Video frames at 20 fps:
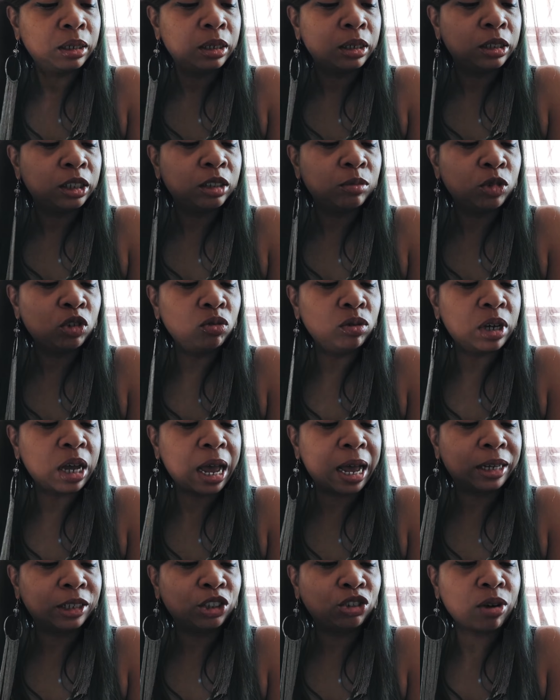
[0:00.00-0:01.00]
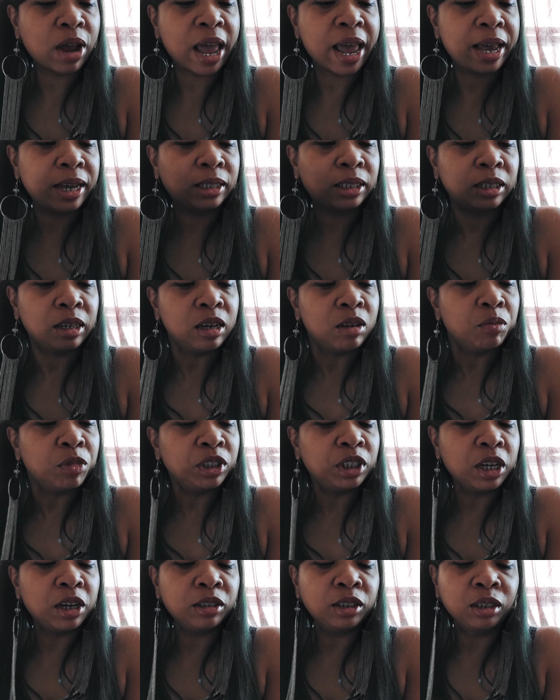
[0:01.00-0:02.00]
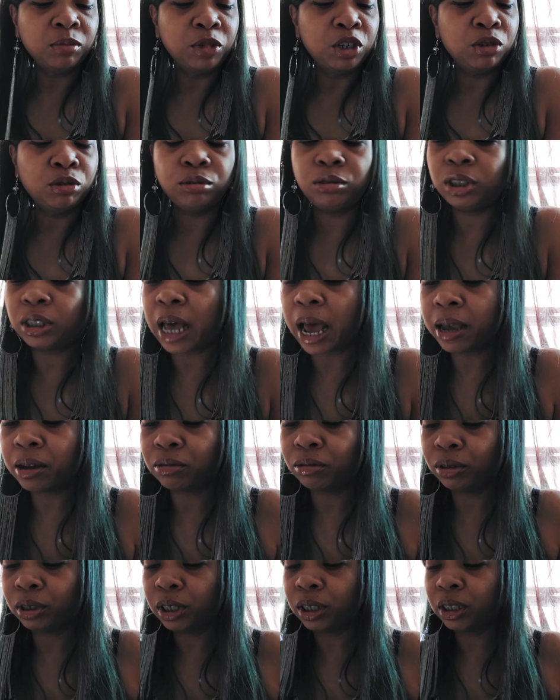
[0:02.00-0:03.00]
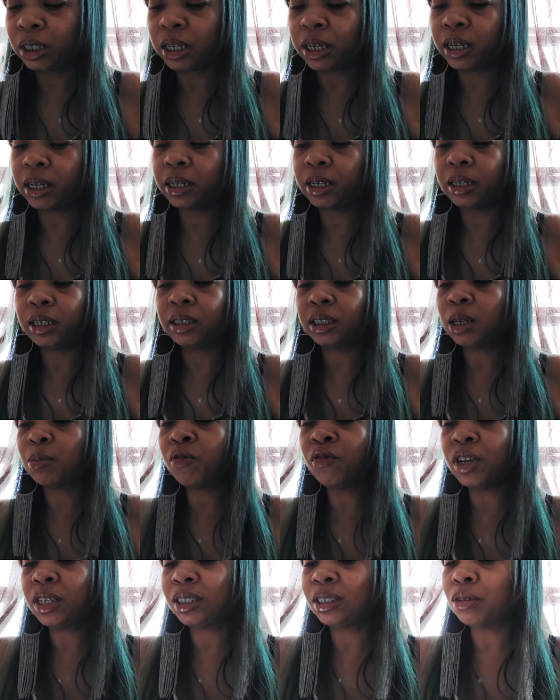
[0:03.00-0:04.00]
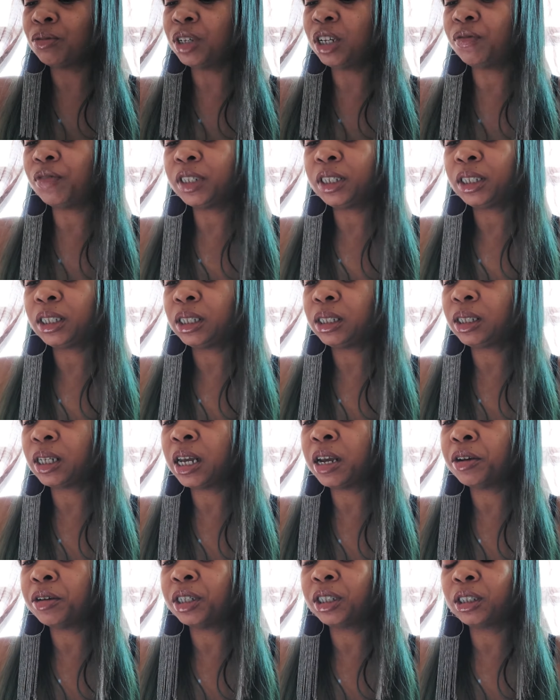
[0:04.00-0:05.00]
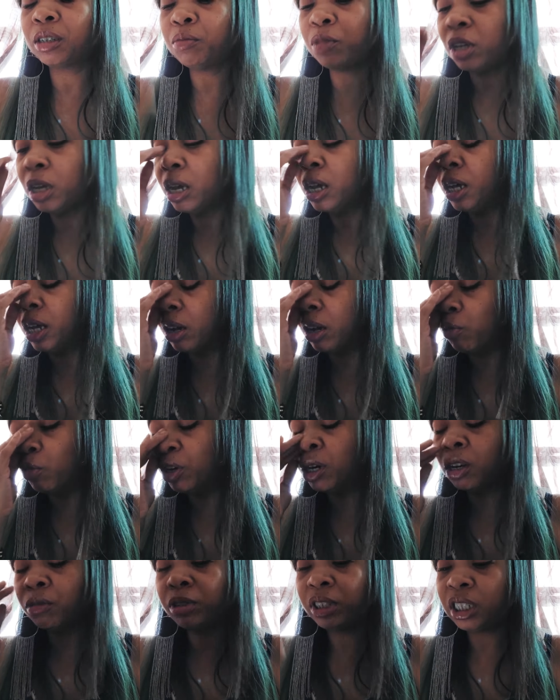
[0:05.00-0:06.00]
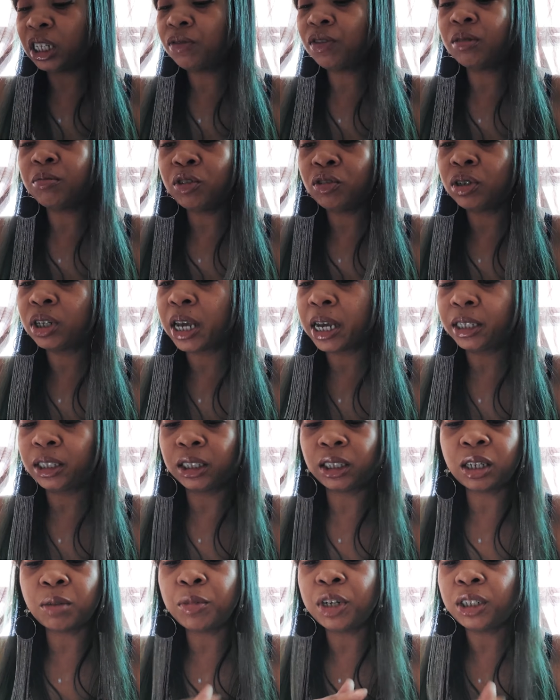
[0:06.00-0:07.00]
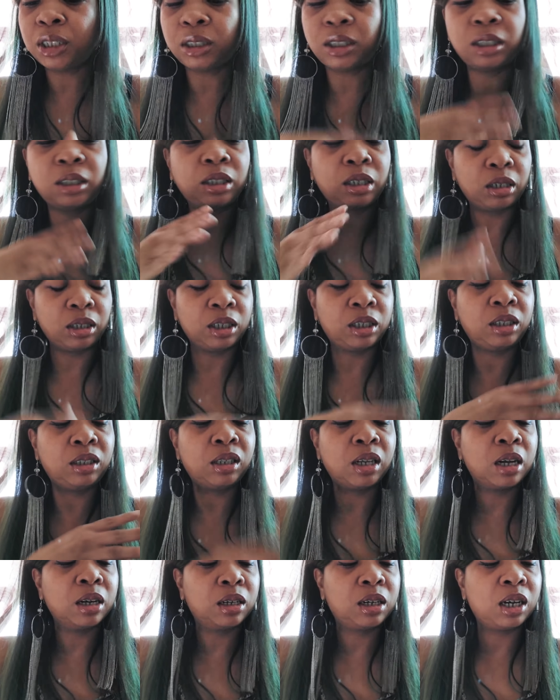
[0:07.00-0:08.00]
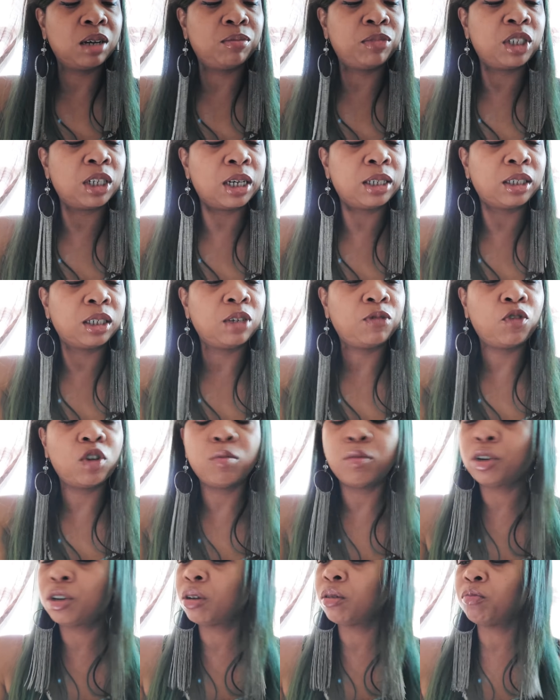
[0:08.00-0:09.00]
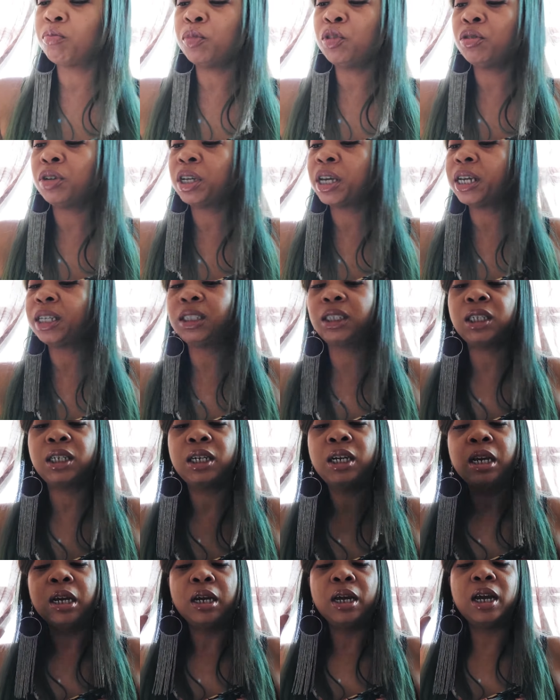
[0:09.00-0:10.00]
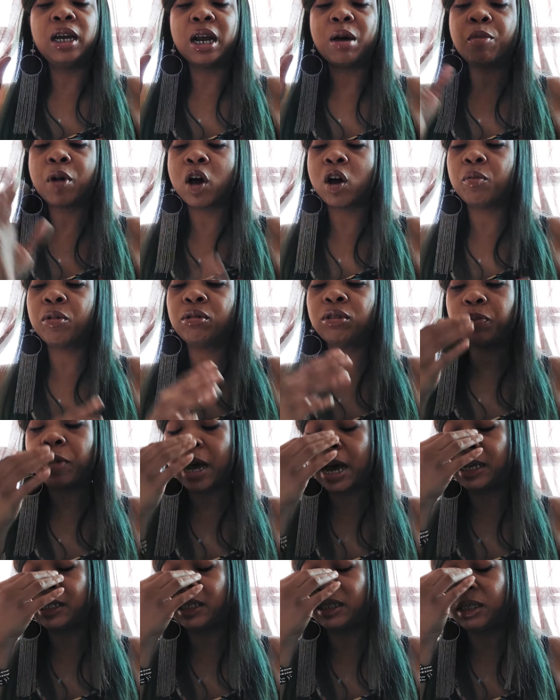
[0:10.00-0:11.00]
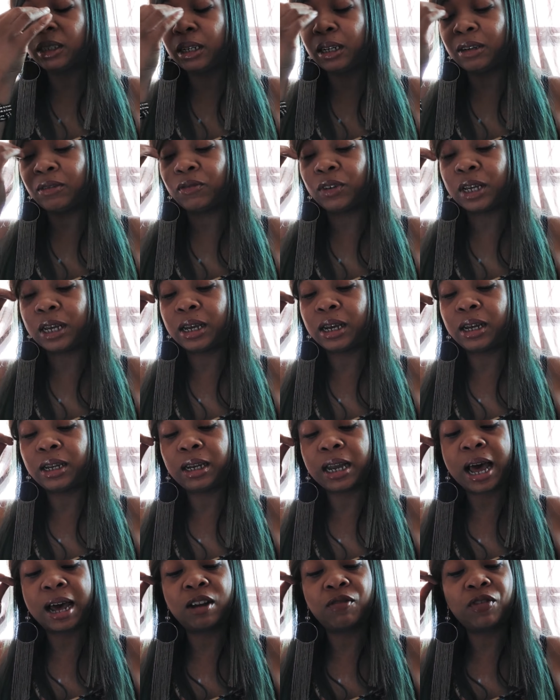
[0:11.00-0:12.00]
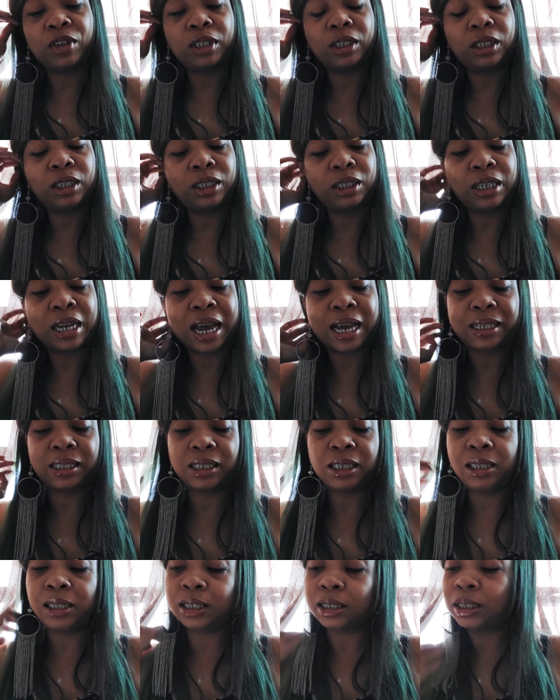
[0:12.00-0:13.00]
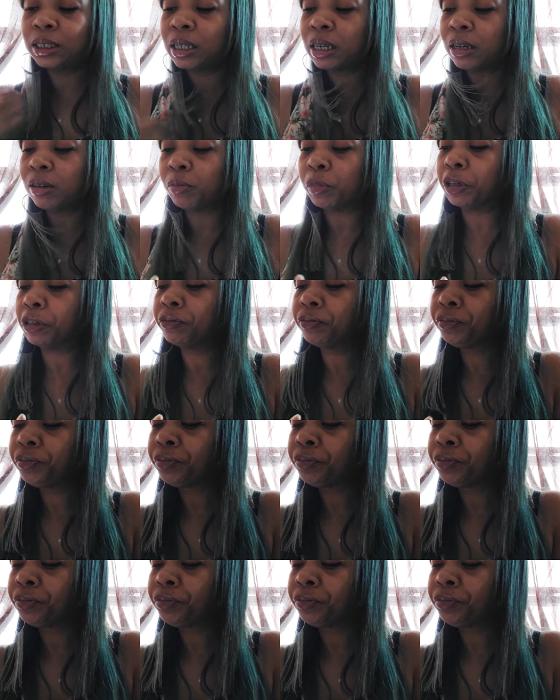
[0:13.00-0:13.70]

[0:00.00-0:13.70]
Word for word: some new contracts, but there's some huge cycles that's ending, and some of us don't even hear this, and we're going to receive communication. Some of this is, this, this is going to come to us in the form of communication, and I'm almost positive that a lot of us does not see this coming.